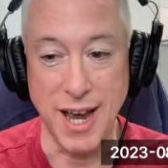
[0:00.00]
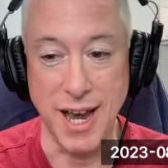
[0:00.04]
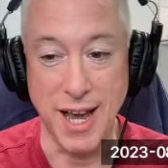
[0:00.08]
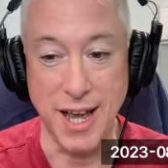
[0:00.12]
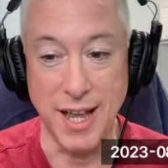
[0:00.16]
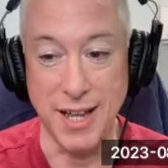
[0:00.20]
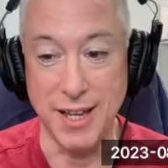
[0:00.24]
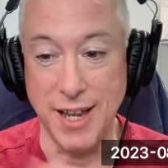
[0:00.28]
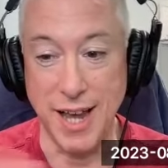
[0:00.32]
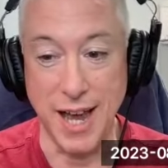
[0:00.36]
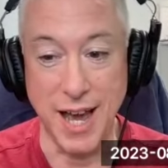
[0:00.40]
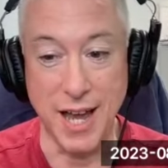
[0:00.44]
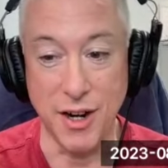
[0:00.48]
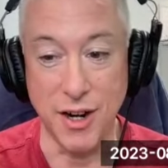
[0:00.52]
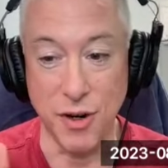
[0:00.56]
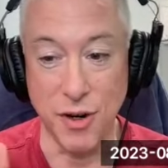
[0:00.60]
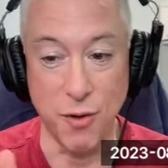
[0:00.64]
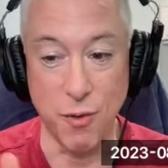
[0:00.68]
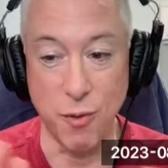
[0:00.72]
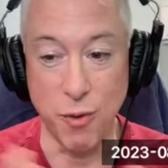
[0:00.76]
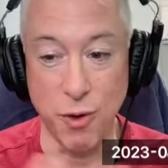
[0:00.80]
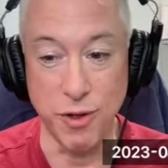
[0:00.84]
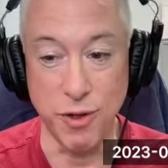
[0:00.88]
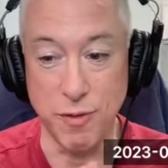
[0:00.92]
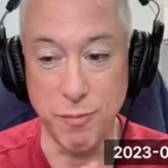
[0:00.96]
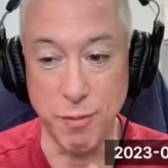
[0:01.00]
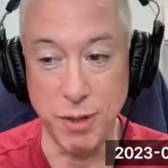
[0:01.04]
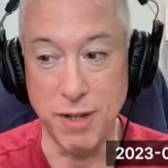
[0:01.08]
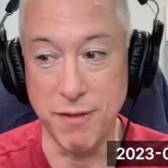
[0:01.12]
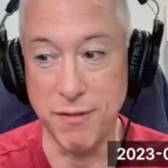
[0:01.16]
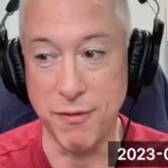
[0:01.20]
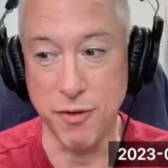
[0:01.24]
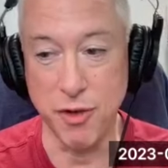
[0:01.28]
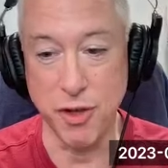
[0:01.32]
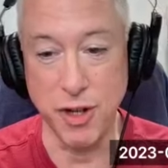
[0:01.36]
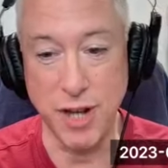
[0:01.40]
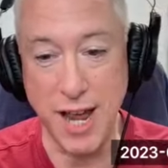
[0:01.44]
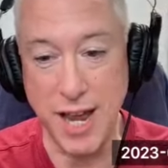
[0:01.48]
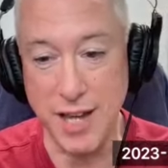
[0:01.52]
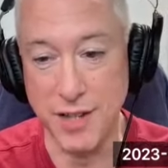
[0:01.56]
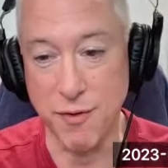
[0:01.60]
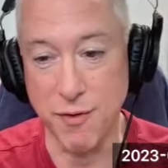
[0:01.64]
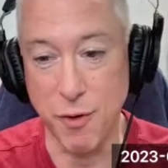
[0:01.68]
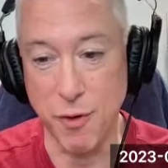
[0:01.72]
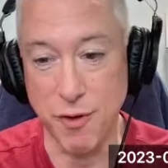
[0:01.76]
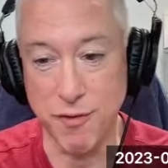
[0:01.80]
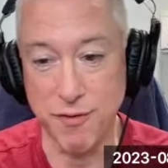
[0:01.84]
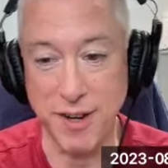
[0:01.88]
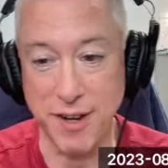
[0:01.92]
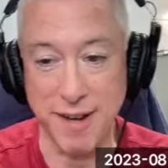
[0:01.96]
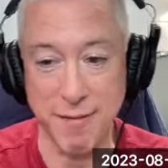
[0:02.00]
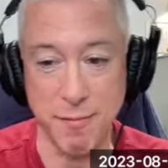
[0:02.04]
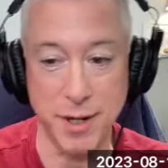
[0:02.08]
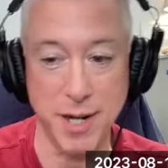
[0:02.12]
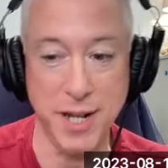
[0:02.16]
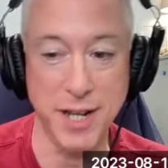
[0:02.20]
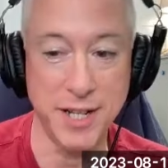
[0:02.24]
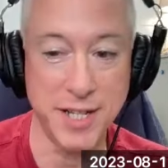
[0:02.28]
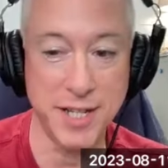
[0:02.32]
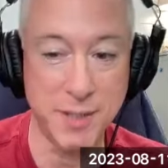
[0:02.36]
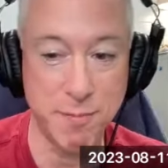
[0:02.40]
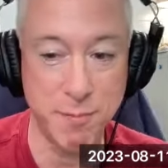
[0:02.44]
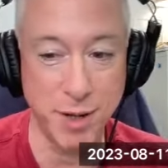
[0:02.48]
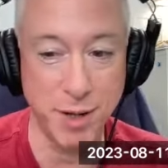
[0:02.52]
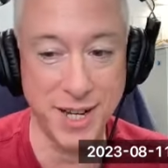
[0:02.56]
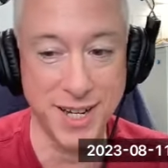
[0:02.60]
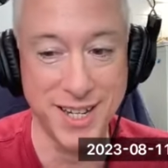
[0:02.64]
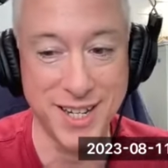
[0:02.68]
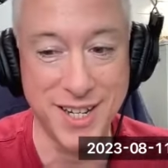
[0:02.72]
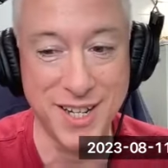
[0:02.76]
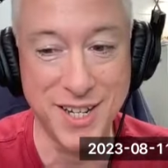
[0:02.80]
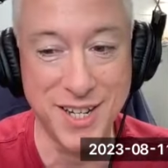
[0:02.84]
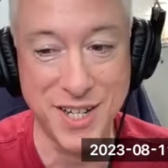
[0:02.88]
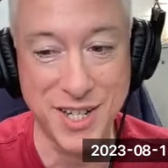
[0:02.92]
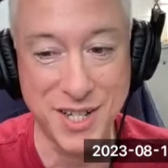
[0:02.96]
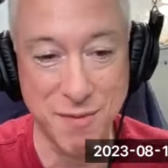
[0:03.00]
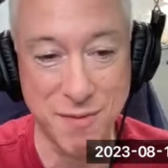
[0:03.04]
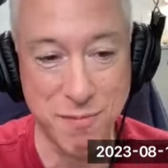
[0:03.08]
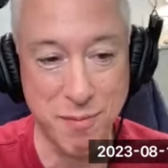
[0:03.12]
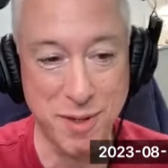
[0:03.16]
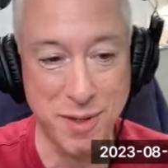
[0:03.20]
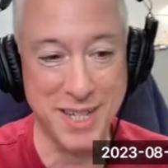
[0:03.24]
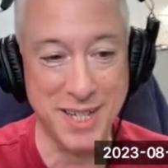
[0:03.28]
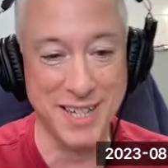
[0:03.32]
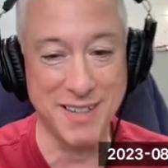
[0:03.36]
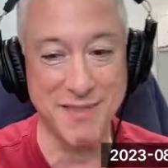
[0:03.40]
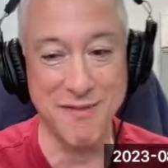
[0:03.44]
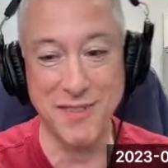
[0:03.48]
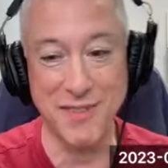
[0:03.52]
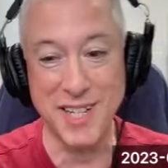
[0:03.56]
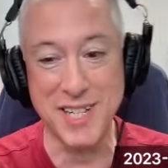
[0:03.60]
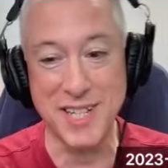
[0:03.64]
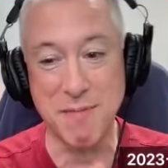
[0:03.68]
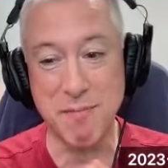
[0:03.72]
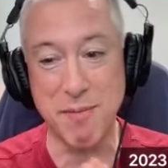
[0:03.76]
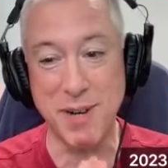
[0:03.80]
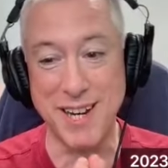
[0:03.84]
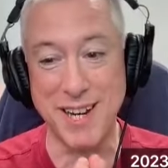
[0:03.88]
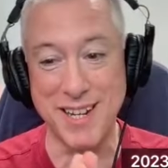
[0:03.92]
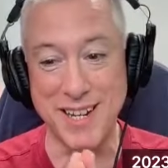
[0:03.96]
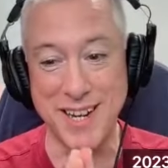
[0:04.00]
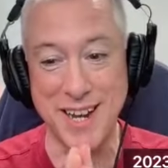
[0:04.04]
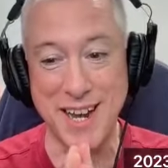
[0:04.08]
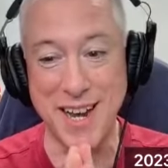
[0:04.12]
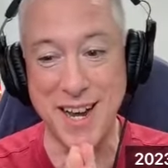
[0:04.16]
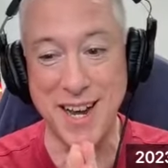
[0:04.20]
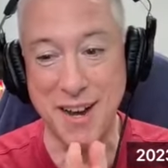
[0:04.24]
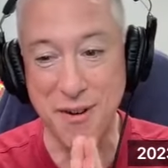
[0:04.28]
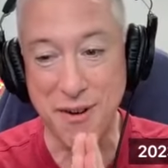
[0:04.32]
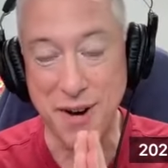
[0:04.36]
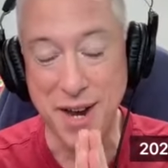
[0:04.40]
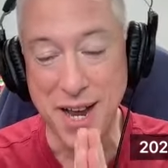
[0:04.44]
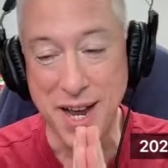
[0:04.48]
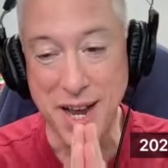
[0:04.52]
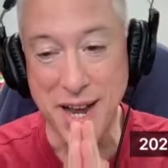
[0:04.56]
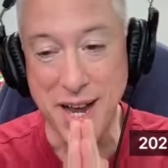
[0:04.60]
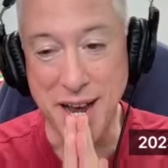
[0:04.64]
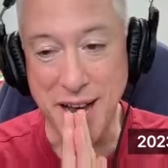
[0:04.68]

I, I don't know where you've been for the last 45 minutes, but you should be convinced by now.